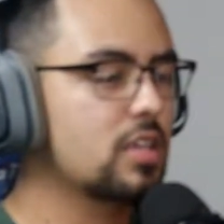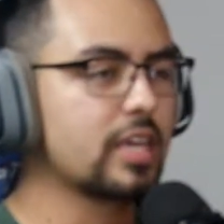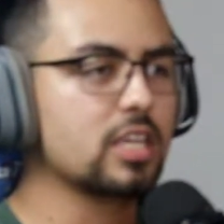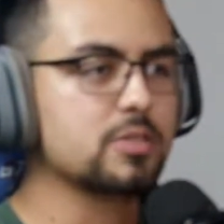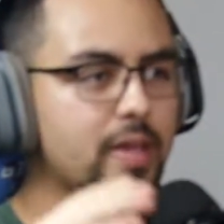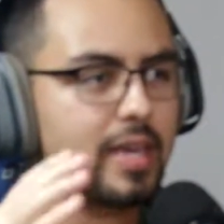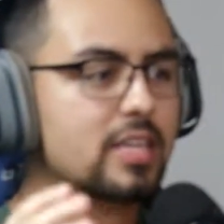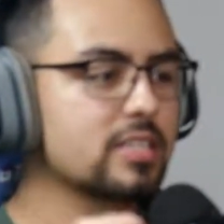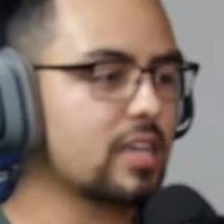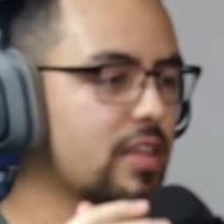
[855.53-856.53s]
Like he's
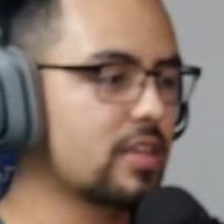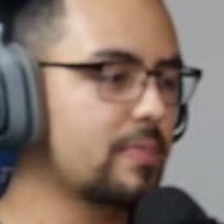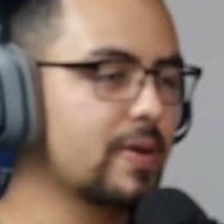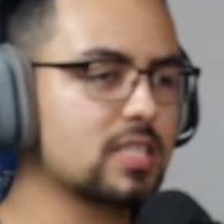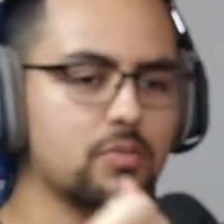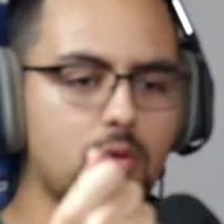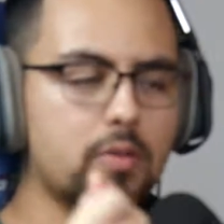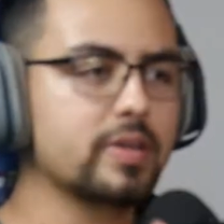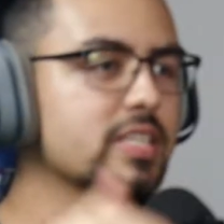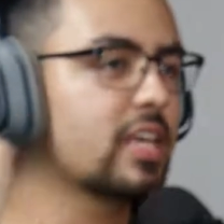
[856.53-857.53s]
playing, he's like, and then he picks up the
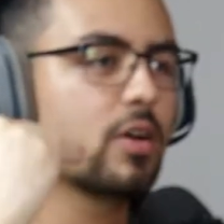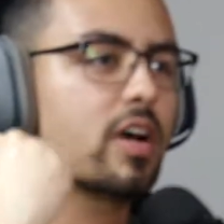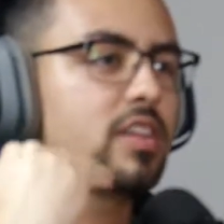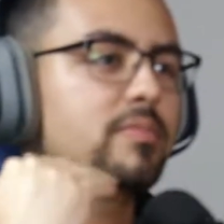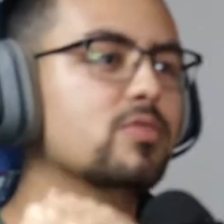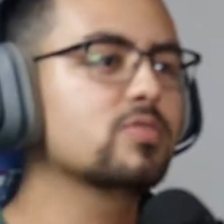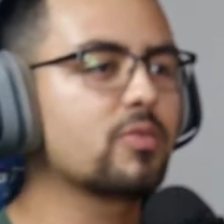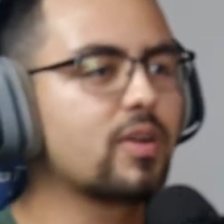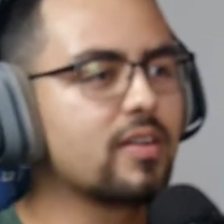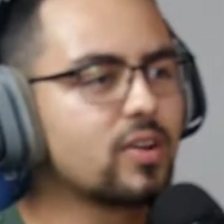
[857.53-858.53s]
water bottle, he's like, yo, cut the
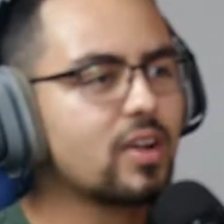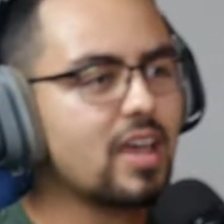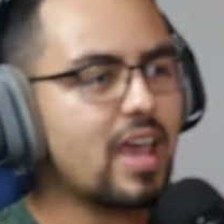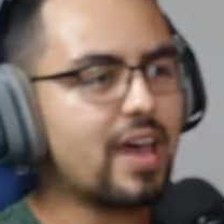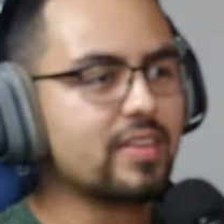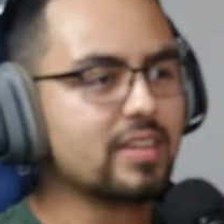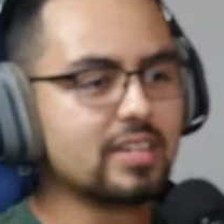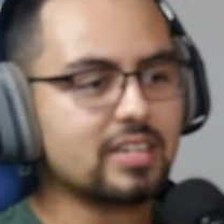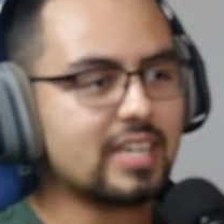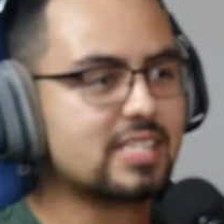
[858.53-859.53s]
music, whatever. And
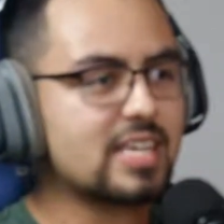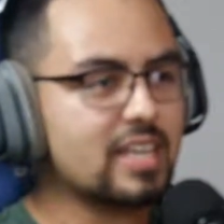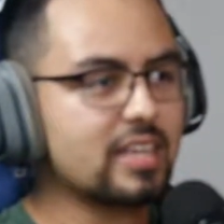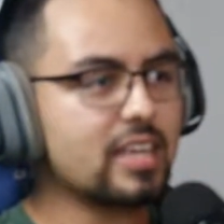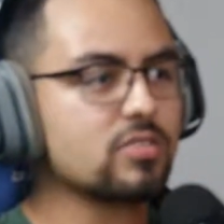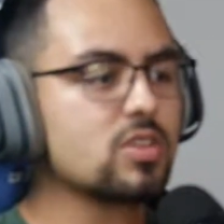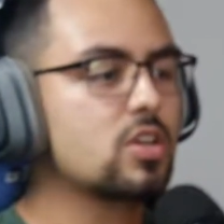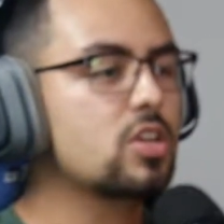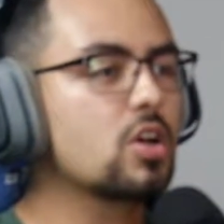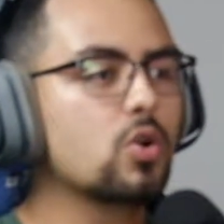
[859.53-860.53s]
then dead silent. And he goes,
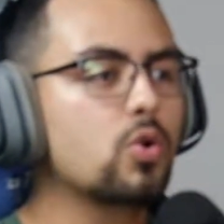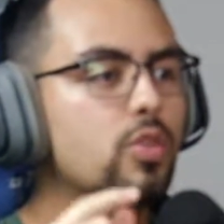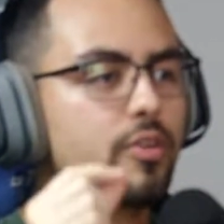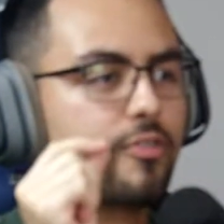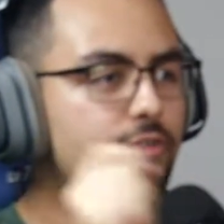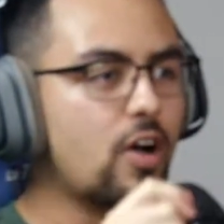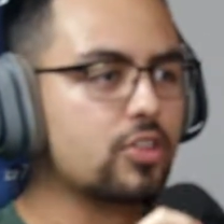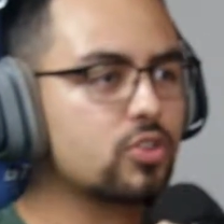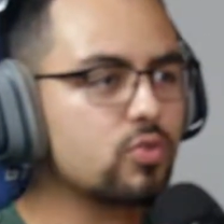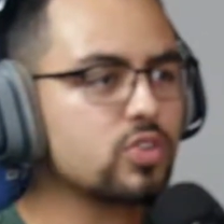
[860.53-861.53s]
yo, who the
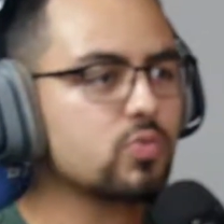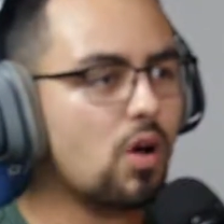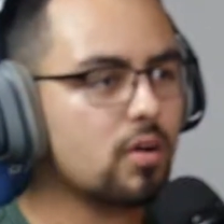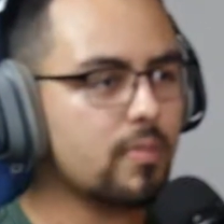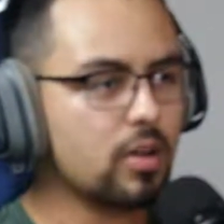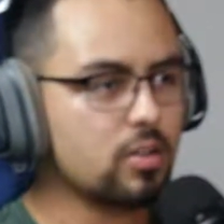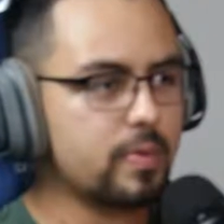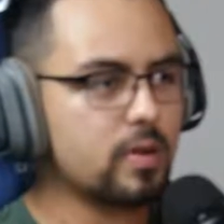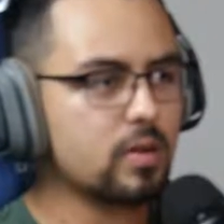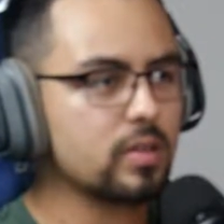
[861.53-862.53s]
fuck threw this water bottle
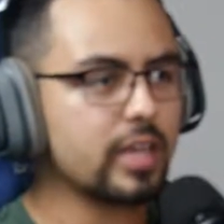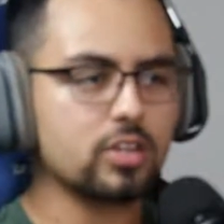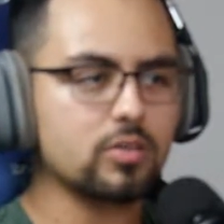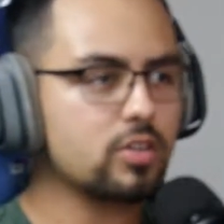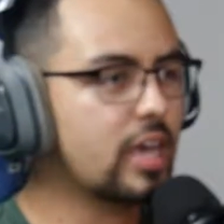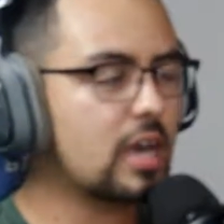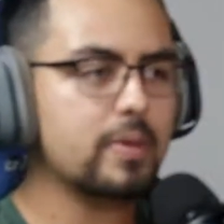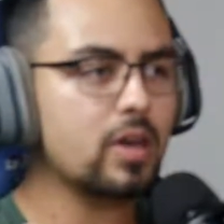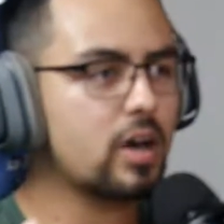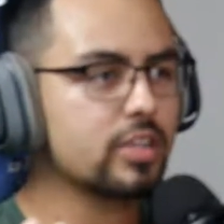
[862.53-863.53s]
up here? Like, you got to
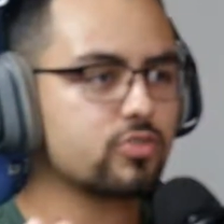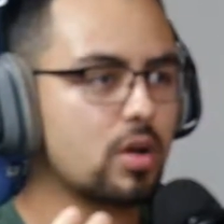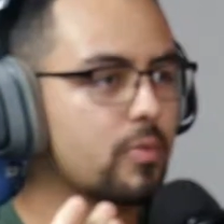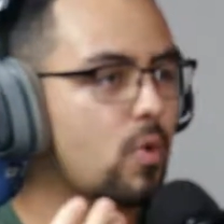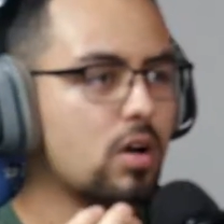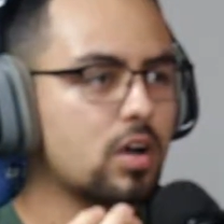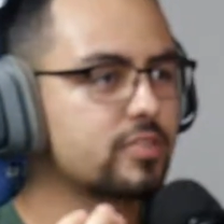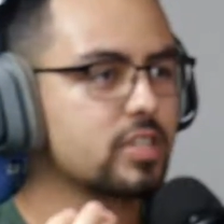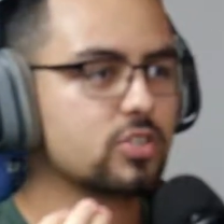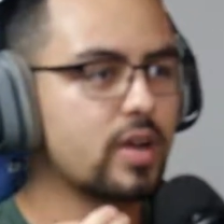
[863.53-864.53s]
be honest, or I'm going to walk
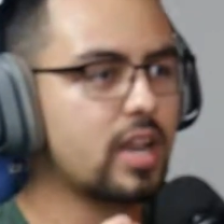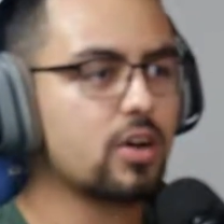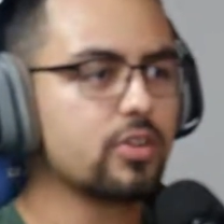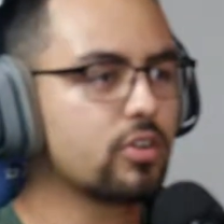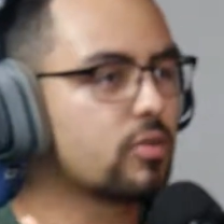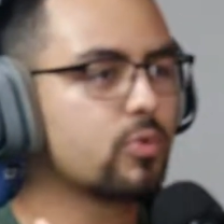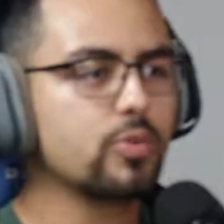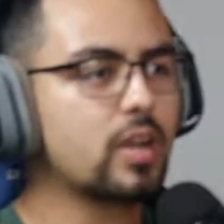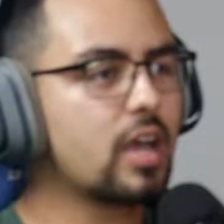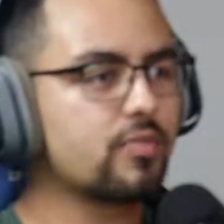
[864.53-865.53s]
off stage right now. You're going to
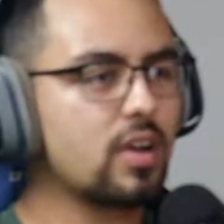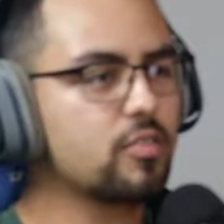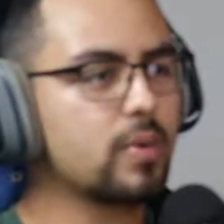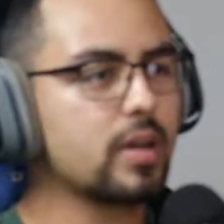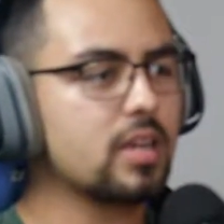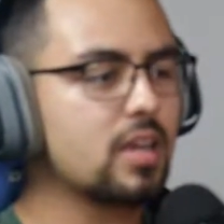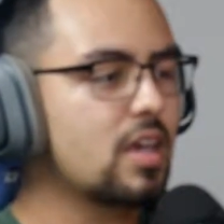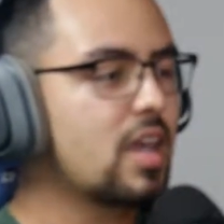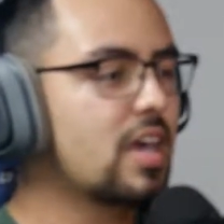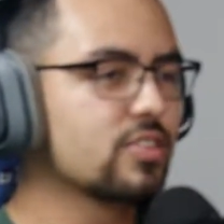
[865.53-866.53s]
ruin the night for everybody.
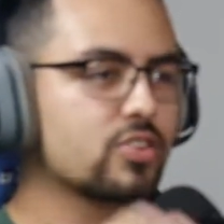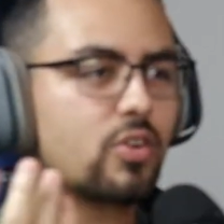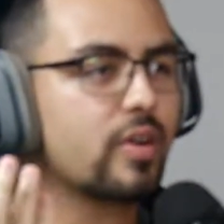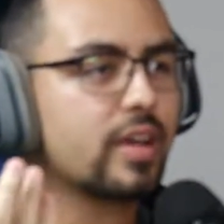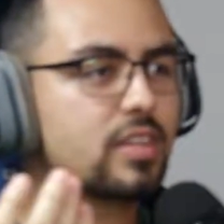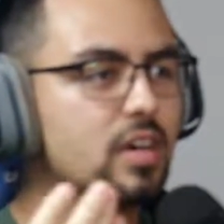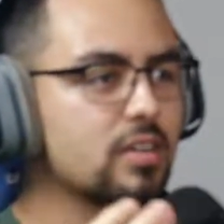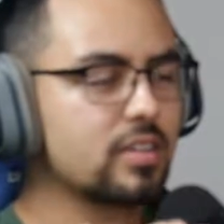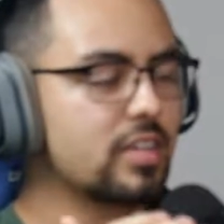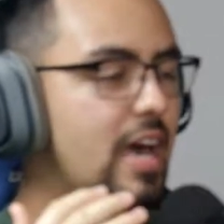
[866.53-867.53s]
And this girl got
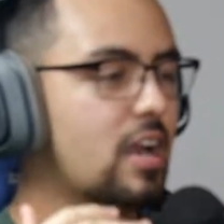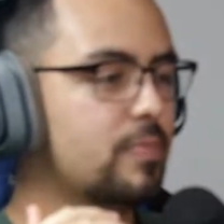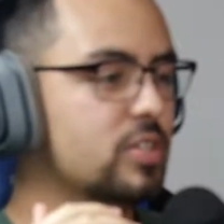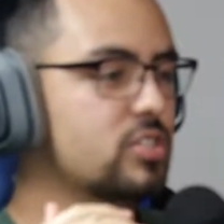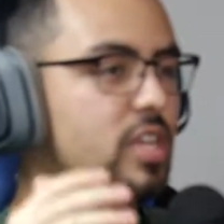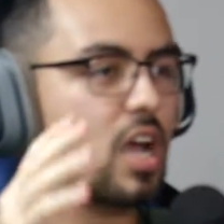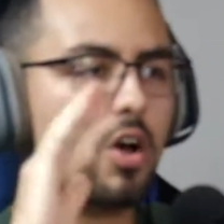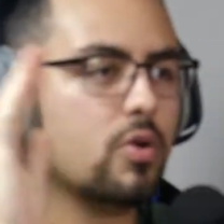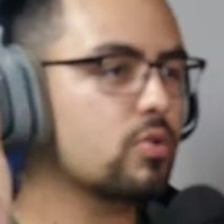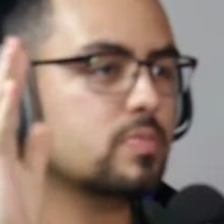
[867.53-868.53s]
up and she's like,
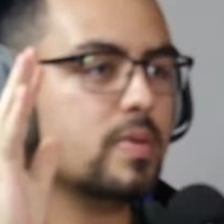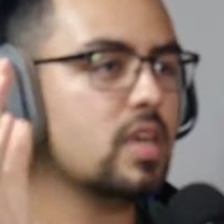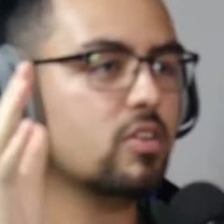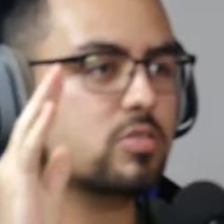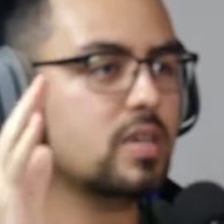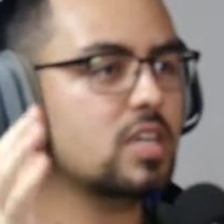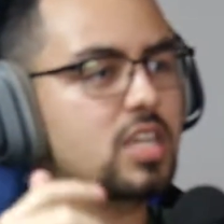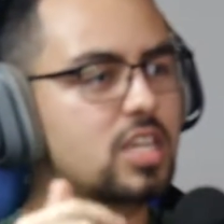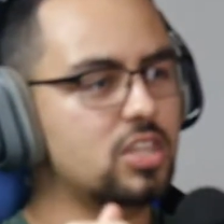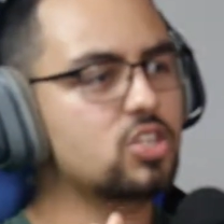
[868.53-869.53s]
oh, it was me.
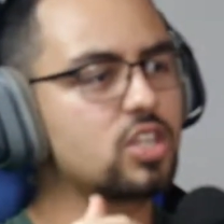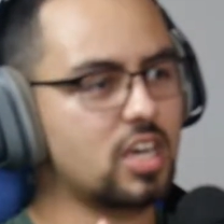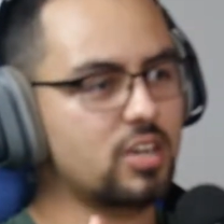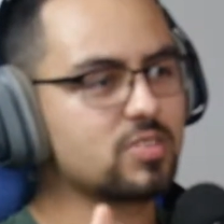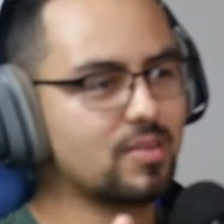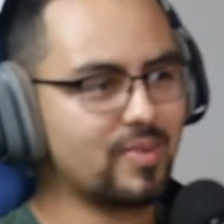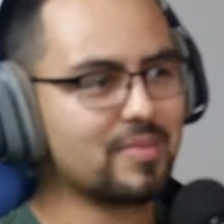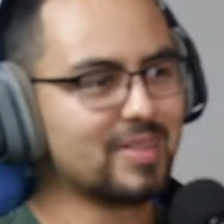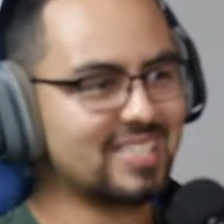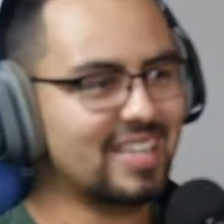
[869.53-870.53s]
She thought he was going to bring
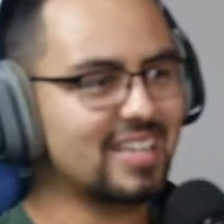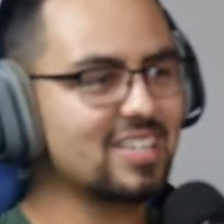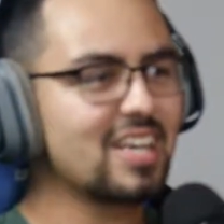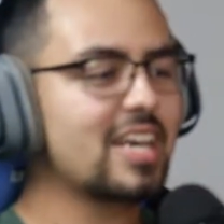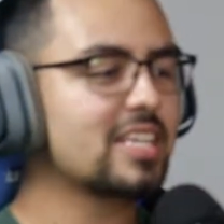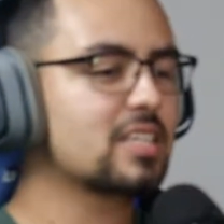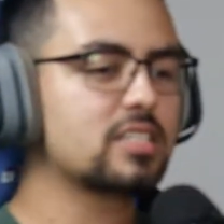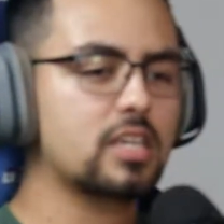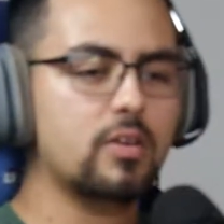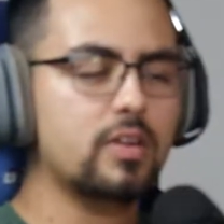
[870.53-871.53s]
him on stage. He said,
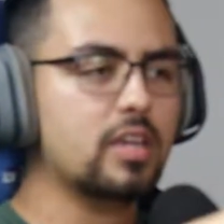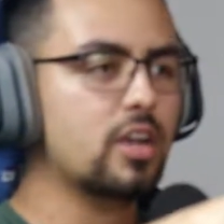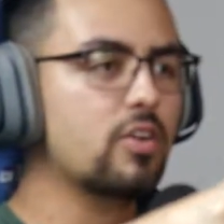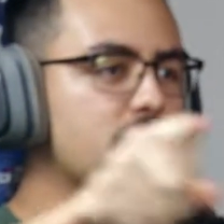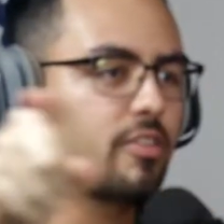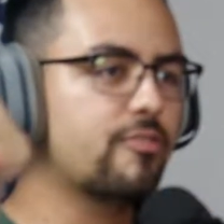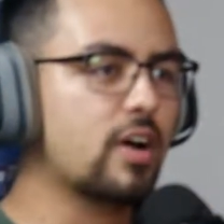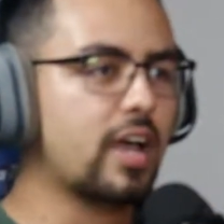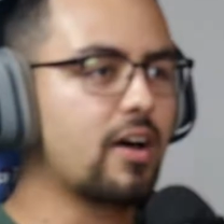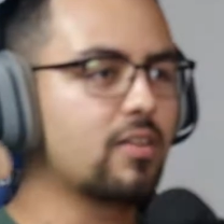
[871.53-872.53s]
security, get her and get the
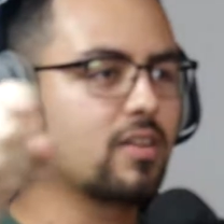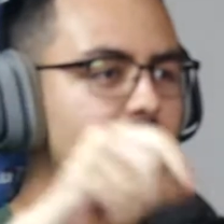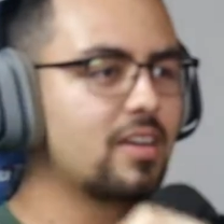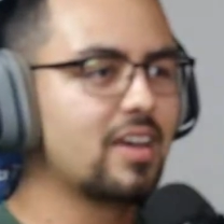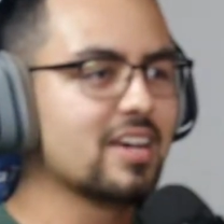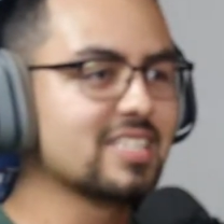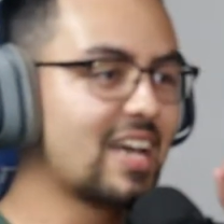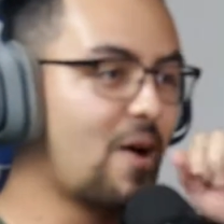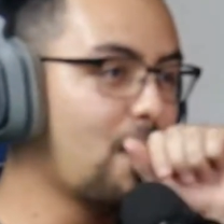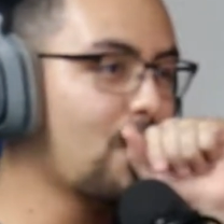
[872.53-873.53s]
fuck out. I was
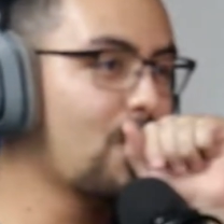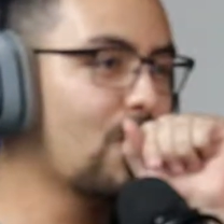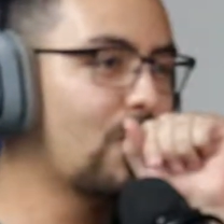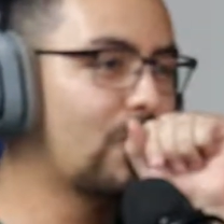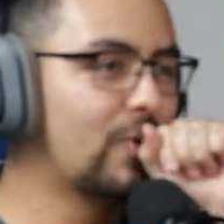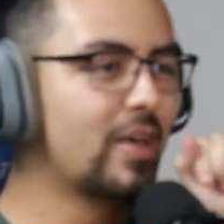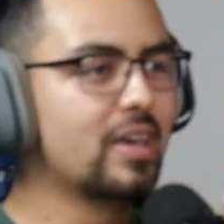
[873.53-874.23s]
like, ooh.